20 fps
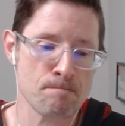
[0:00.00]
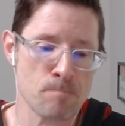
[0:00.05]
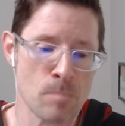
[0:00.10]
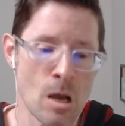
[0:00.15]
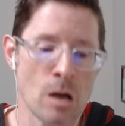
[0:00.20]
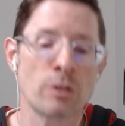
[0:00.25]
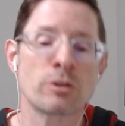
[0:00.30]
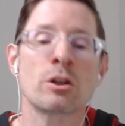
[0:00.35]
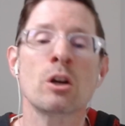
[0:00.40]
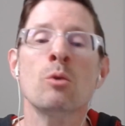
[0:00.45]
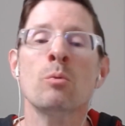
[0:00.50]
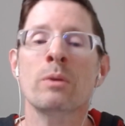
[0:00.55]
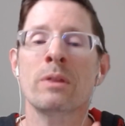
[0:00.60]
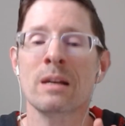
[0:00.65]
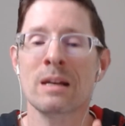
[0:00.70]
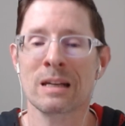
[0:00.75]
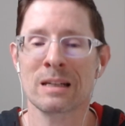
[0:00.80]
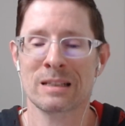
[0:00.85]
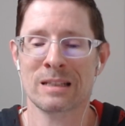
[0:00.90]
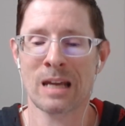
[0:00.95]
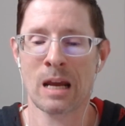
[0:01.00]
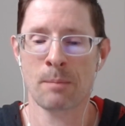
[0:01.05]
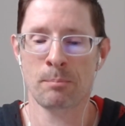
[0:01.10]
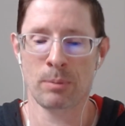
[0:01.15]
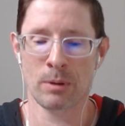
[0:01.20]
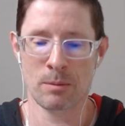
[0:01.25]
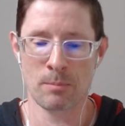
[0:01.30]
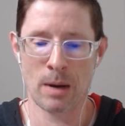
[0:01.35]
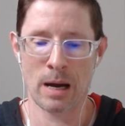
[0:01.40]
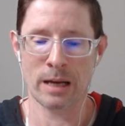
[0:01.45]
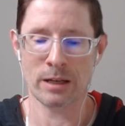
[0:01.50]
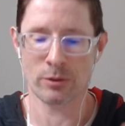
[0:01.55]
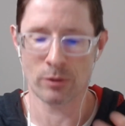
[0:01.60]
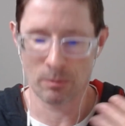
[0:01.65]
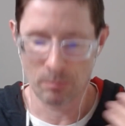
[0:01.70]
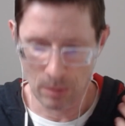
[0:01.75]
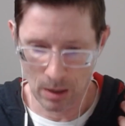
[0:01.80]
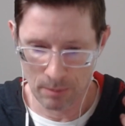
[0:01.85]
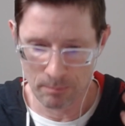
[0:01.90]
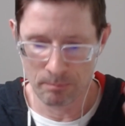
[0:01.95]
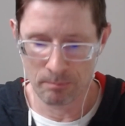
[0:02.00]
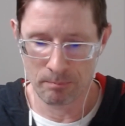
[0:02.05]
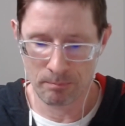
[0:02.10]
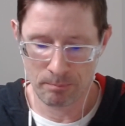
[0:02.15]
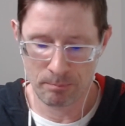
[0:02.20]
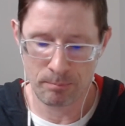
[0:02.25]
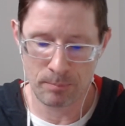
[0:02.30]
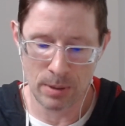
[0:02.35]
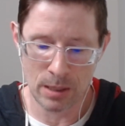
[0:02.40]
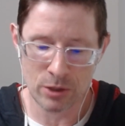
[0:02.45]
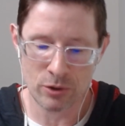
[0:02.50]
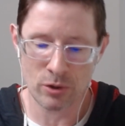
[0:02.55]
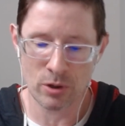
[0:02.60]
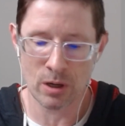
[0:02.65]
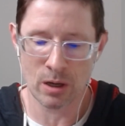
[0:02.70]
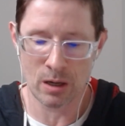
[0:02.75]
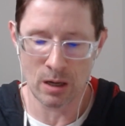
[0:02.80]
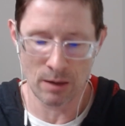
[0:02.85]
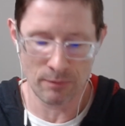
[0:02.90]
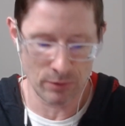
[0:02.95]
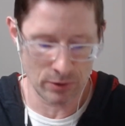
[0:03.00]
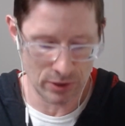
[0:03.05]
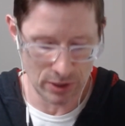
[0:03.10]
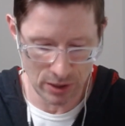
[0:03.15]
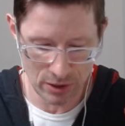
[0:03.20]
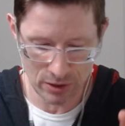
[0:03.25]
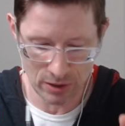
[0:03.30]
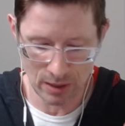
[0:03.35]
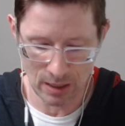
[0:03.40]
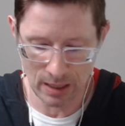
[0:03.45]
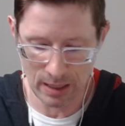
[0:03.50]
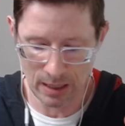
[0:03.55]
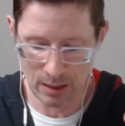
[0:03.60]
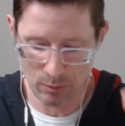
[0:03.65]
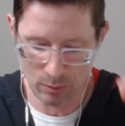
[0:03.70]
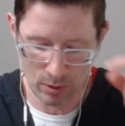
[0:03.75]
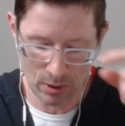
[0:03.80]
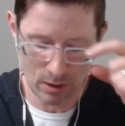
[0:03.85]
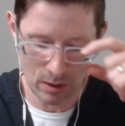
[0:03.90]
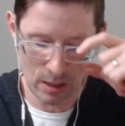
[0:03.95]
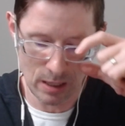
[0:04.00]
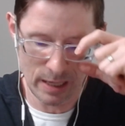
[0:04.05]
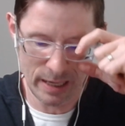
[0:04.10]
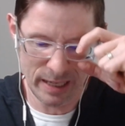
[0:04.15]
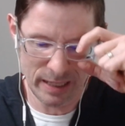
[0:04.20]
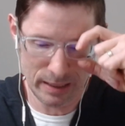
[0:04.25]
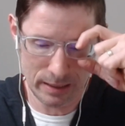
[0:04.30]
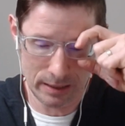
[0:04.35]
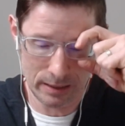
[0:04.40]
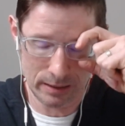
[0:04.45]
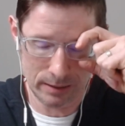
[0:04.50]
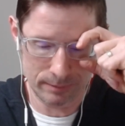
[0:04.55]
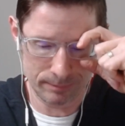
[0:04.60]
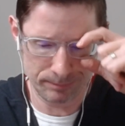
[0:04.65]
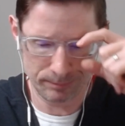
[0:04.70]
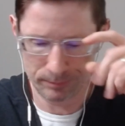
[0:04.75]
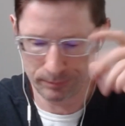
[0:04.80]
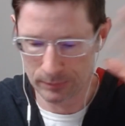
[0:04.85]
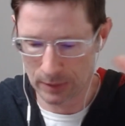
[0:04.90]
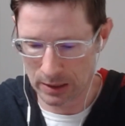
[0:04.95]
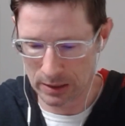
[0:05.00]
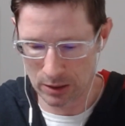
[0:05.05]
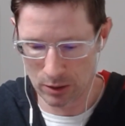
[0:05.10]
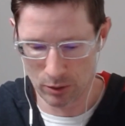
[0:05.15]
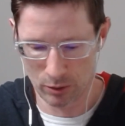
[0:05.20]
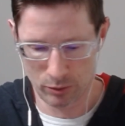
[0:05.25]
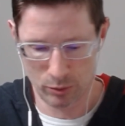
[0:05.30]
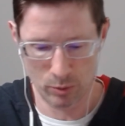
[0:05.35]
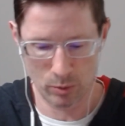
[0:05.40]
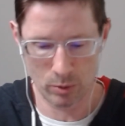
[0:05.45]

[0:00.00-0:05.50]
an example in mind. So I'm picturing a conversation that I had with a client a year or two